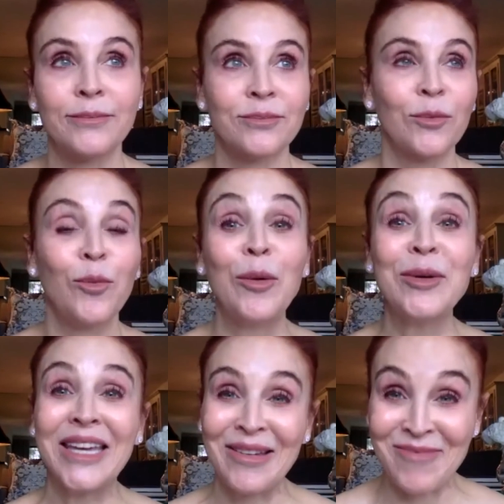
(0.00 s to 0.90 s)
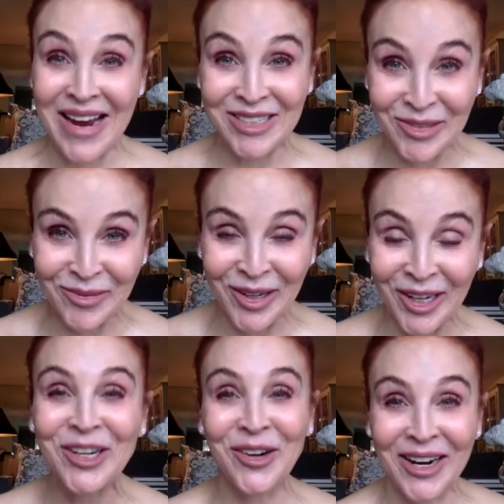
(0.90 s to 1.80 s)
when we get back to work,
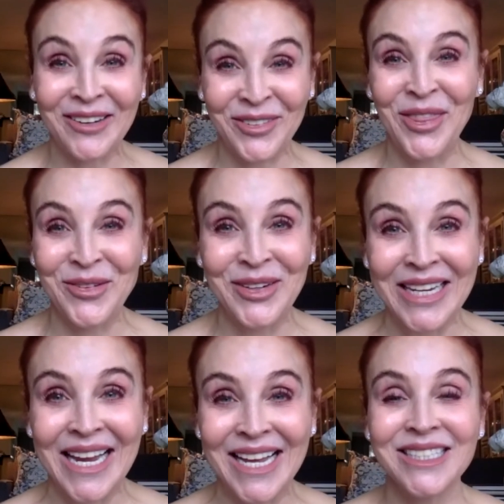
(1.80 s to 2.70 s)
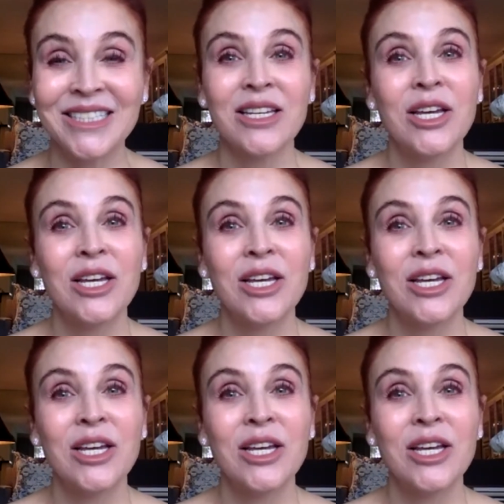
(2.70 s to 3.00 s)
you're off on the weekends.